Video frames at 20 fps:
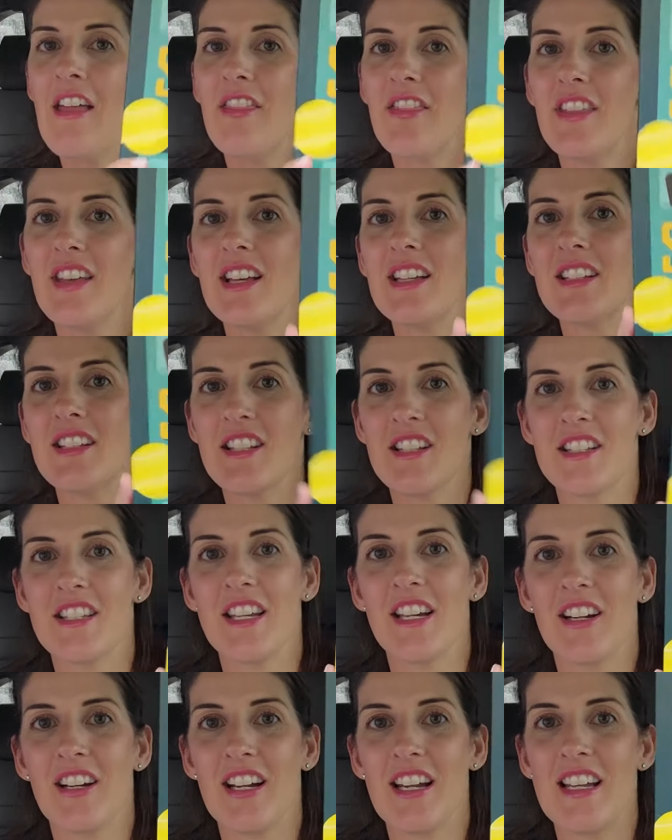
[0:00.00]
This
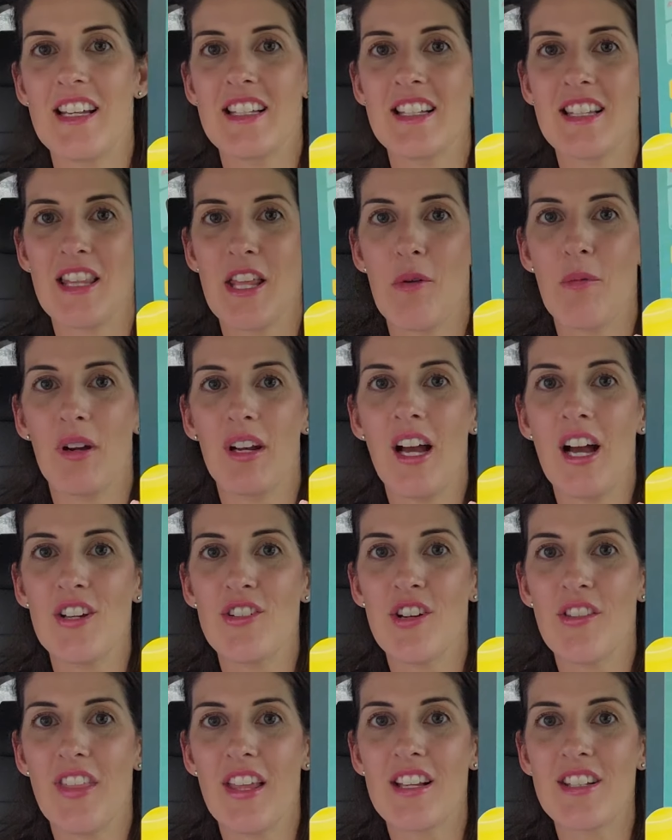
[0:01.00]
series, the
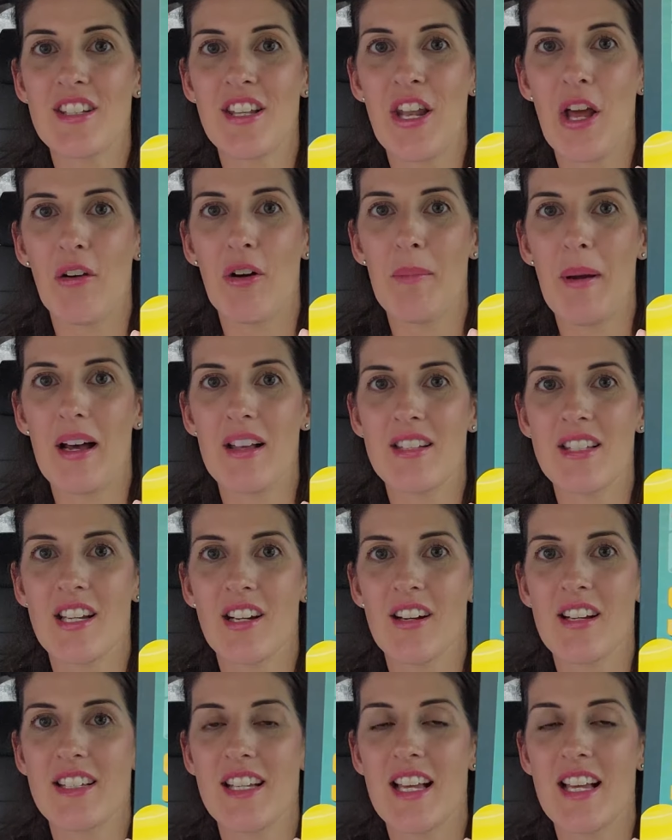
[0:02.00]
100 Things to Know About series,